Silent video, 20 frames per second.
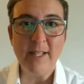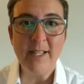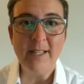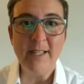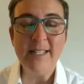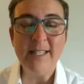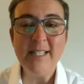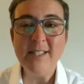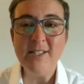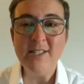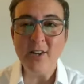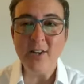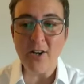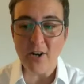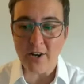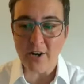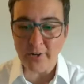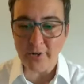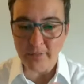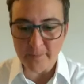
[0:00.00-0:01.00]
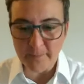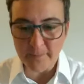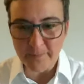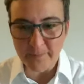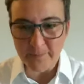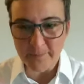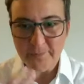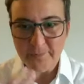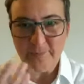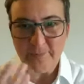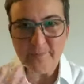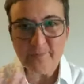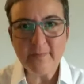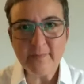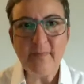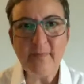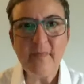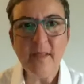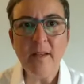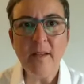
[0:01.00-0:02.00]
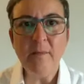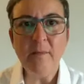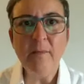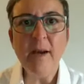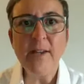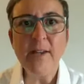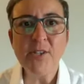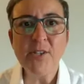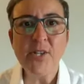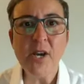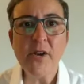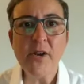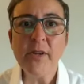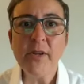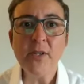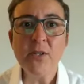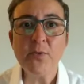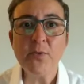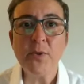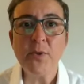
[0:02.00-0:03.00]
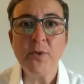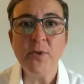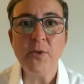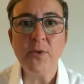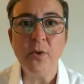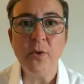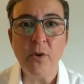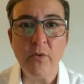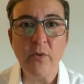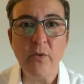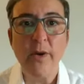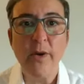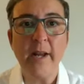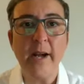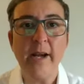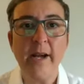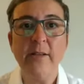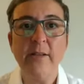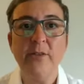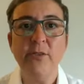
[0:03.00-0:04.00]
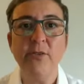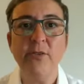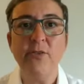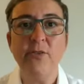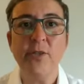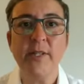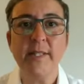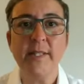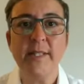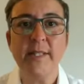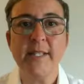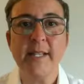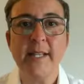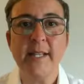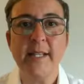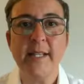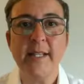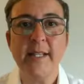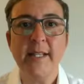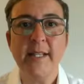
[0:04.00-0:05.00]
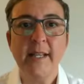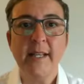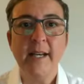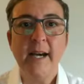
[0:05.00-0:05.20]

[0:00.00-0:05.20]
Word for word: And these are my sharings with you of what I do during the day.